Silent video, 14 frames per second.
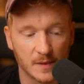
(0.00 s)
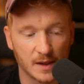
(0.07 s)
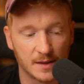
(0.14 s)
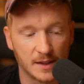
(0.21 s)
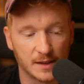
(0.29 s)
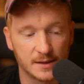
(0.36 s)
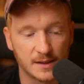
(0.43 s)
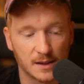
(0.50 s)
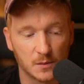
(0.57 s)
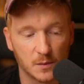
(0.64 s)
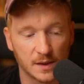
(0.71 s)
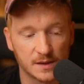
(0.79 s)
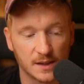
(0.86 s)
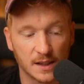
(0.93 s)
and then tell
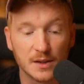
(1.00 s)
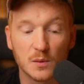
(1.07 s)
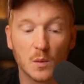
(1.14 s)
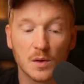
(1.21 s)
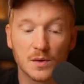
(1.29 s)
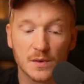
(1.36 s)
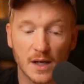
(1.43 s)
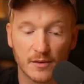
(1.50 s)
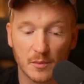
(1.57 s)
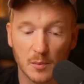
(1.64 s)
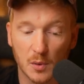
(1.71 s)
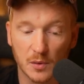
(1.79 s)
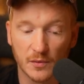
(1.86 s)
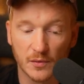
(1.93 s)
Wix that you want to have a
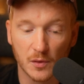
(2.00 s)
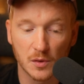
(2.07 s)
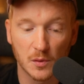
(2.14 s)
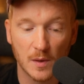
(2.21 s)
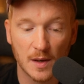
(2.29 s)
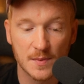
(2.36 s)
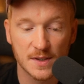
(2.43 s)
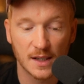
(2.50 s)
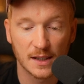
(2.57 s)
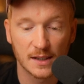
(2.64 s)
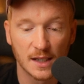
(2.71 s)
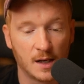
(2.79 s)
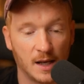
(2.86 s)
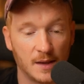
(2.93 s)
portfolio
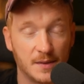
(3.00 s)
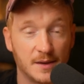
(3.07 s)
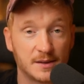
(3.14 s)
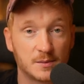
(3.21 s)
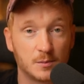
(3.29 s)
website, and this